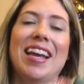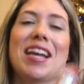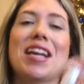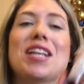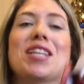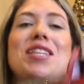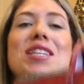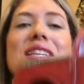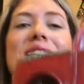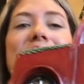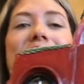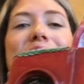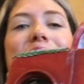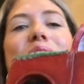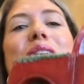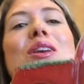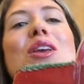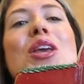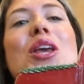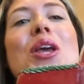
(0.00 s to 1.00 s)
It's
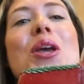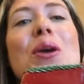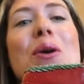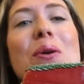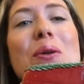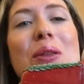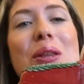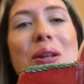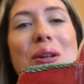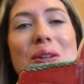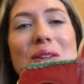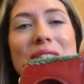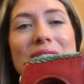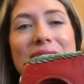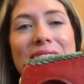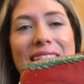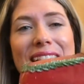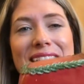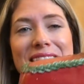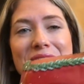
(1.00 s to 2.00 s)
this cute little
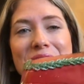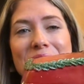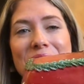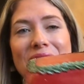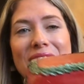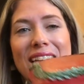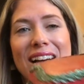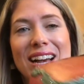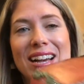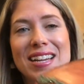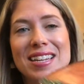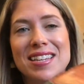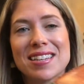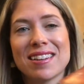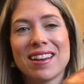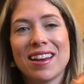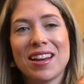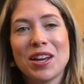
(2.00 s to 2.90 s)
Santa Claus